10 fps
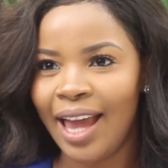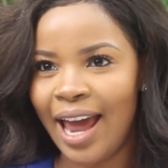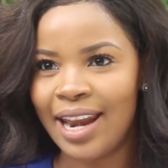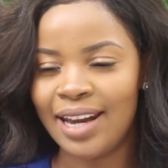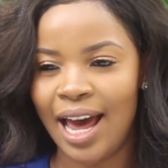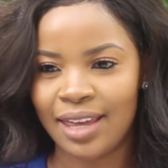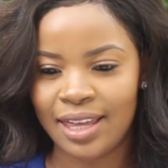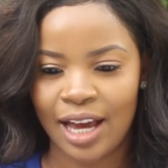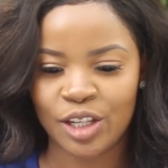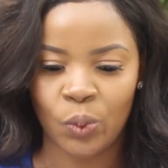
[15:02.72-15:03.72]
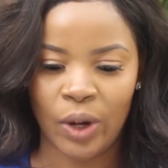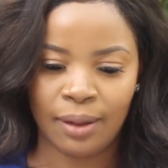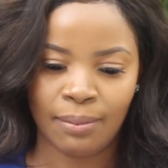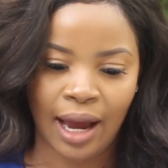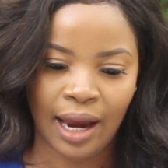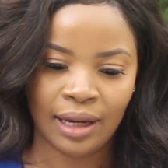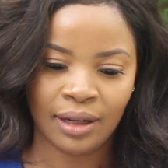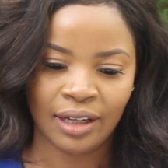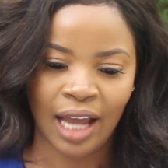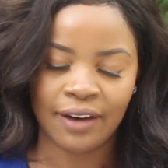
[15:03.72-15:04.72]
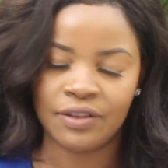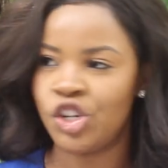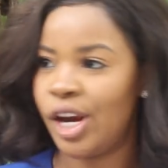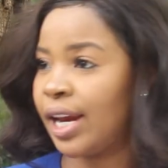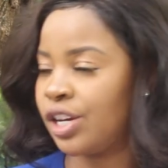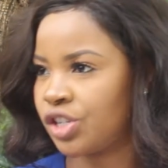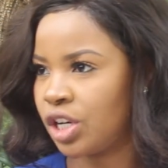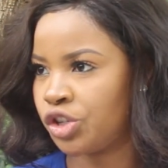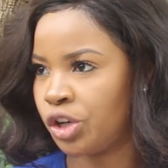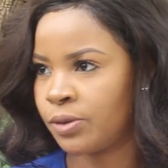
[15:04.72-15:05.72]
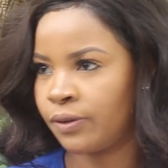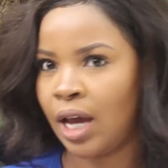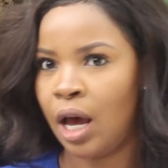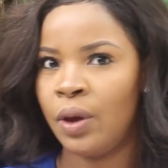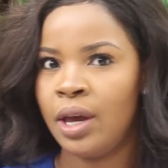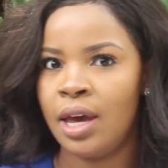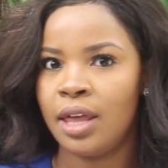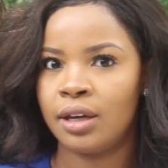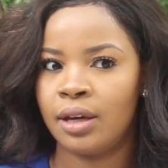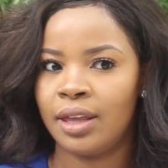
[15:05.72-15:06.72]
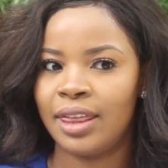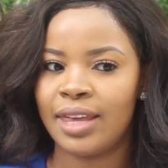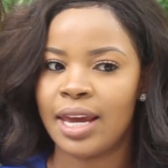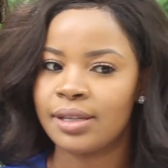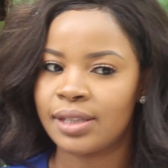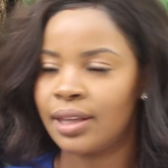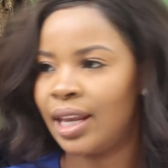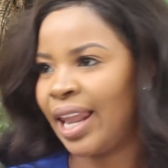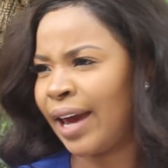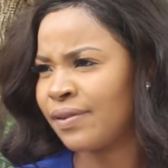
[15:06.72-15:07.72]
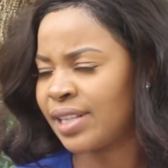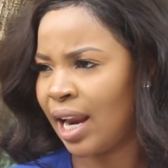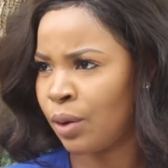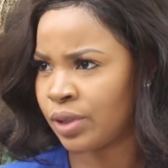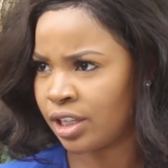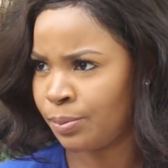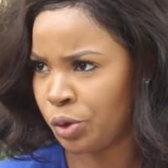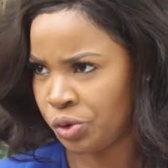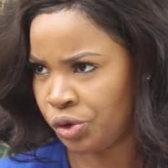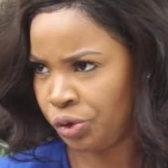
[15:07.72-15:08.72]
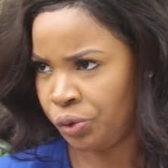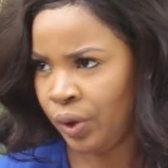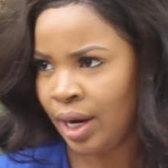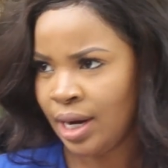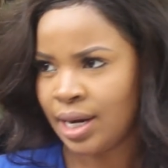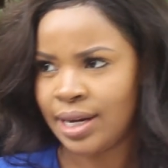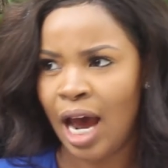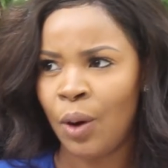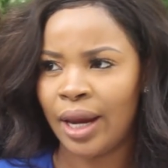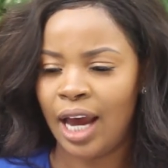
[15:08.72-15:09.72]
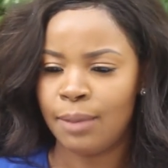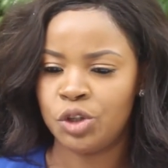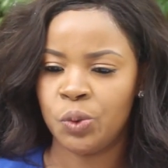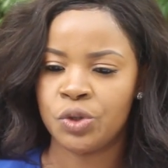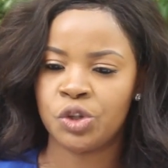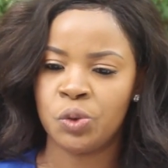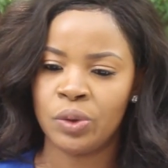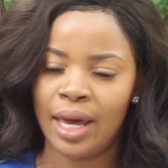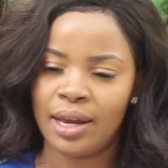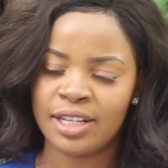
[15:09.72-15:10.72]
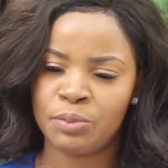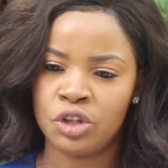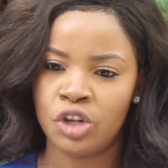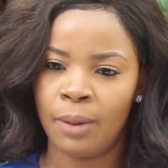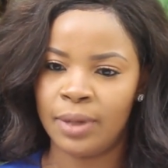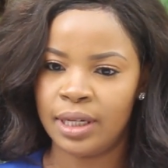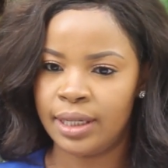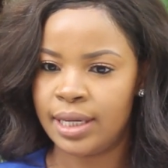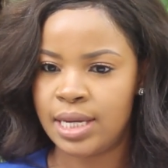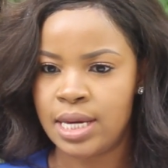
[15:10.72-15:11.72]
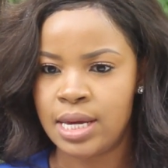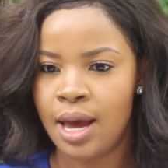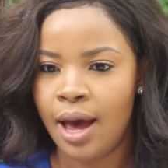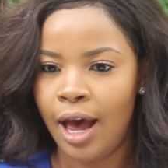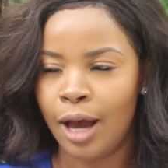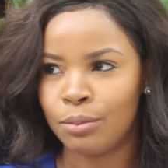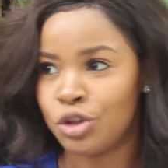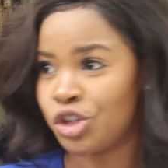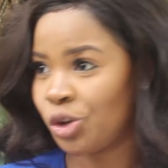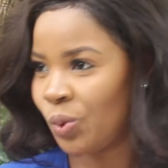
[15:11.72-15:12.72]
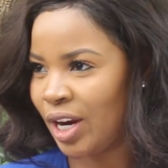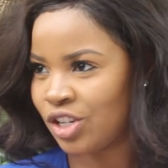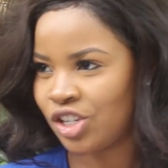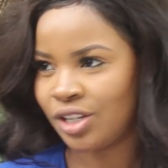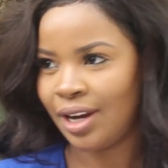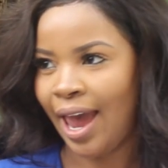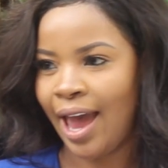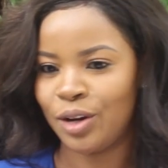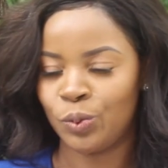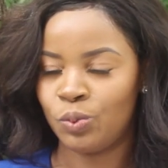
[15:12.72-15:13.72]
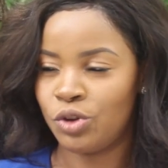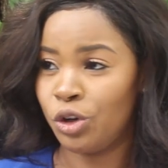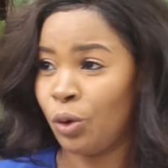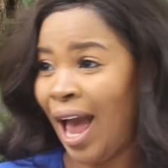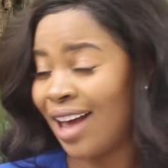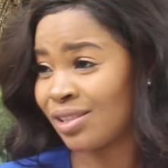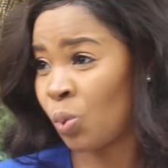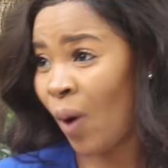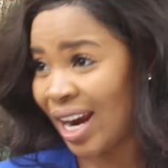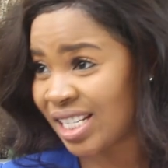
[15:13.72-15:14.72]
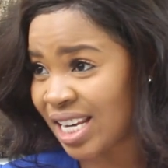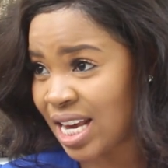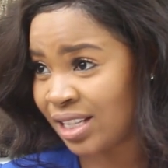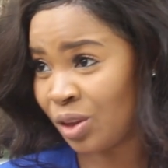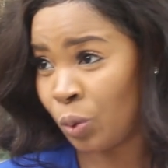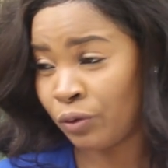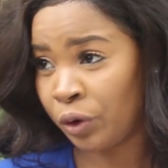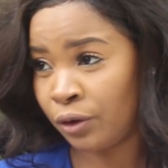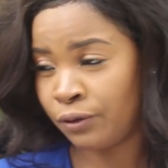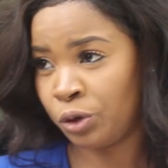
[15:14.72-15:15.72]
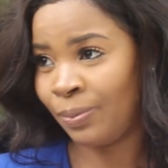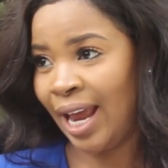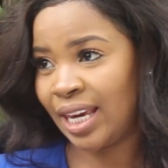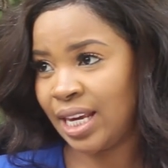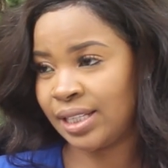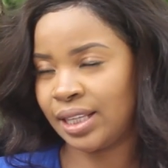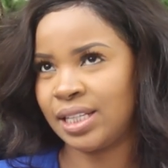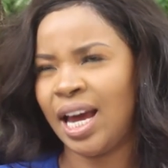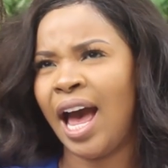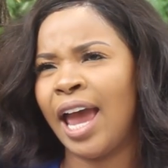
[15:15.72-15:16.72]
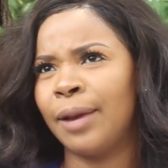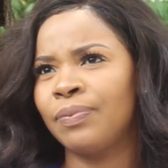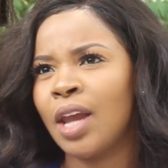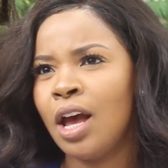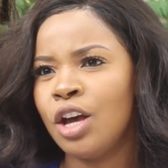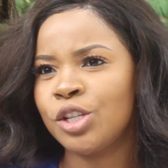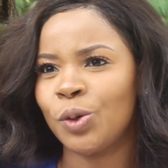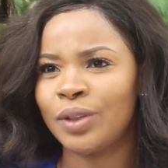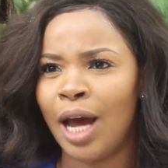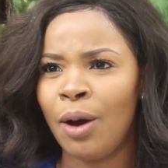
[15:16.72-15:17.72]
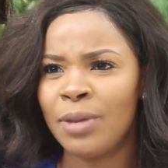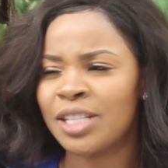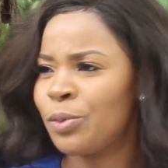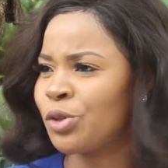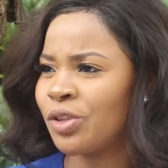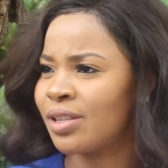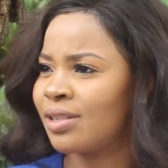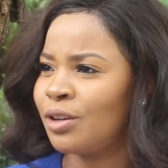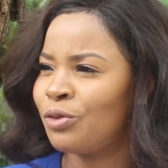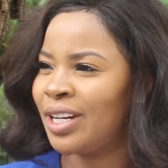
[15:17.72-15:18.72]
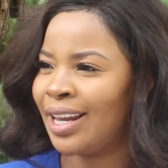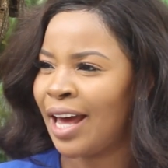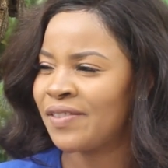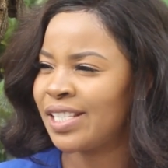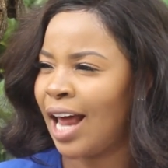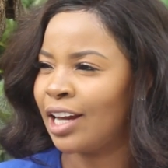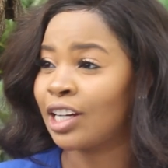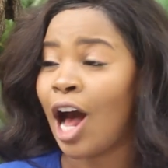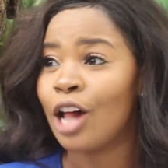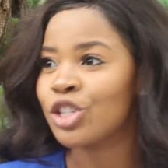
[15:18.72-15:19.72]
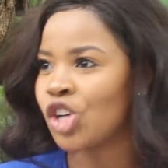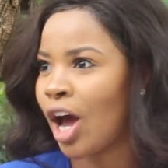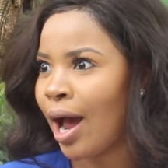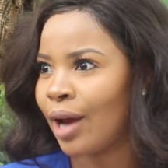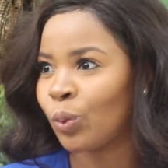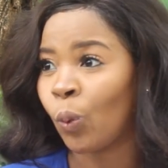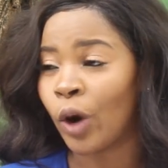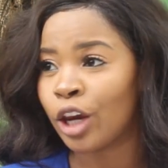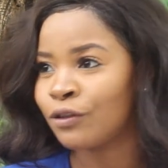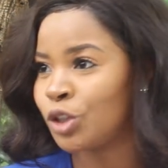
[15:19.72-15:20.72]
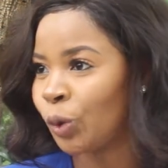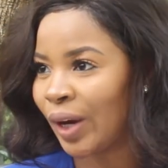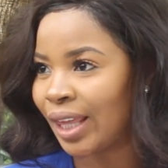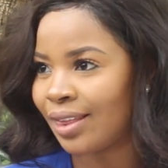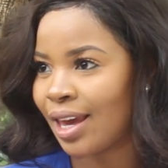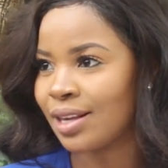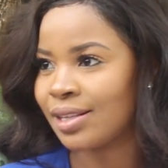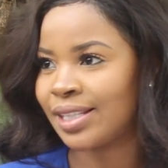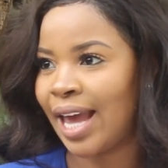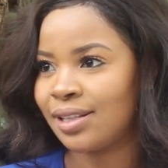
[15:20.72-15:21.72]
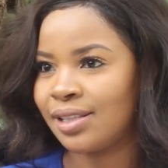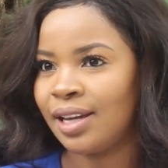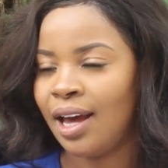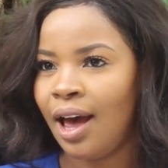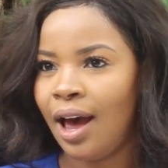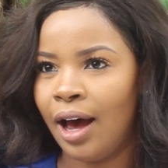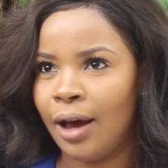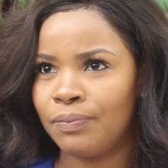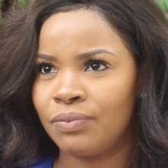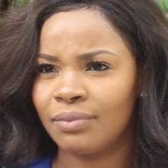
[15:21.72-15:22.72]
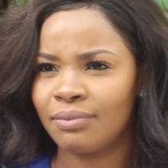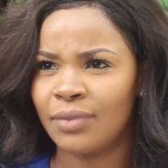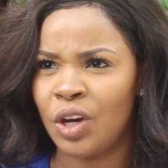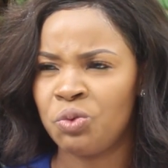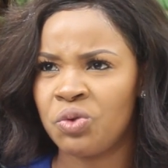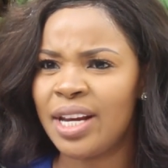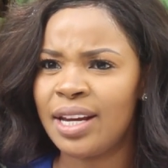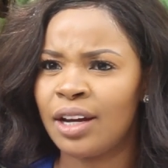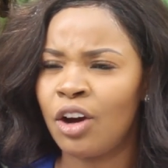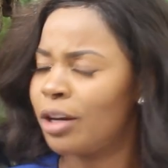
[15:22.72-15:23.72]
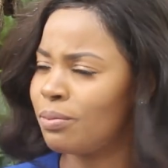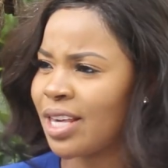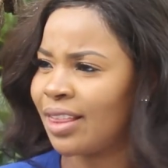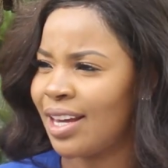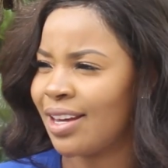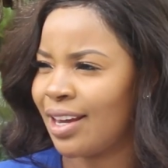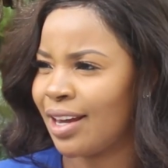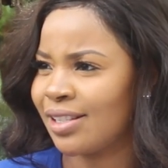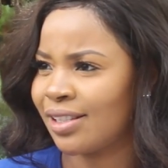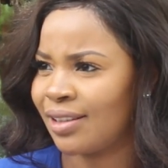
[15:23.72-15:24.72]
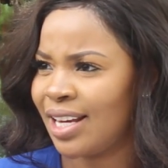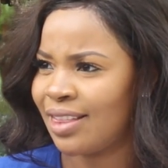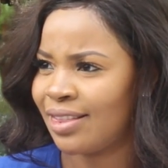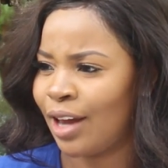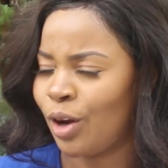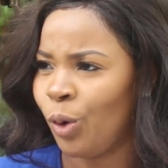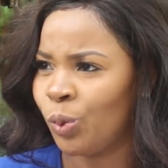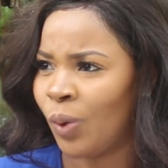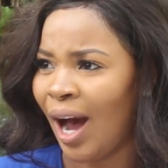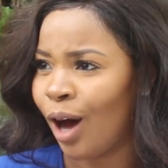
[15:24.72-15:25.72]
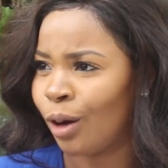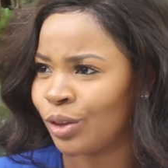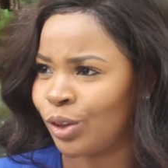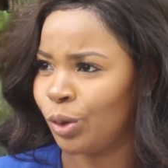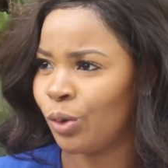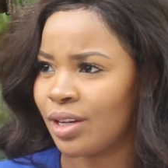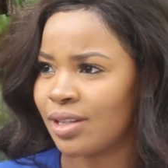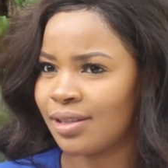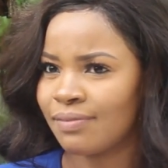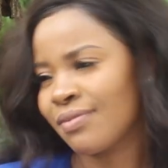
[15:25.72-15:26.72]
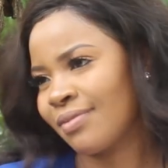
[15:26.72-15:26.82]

and i think that's when my life changed in terms of now the things and the lifestyle i was exposed to now i come to a school that is predominantly um, jewish and you know has white kids and there were very few black kids at the time so now i'm exposed to this different lifestyle and culture and way of doing things that um, really got me thinking as a kid that oh wow you know this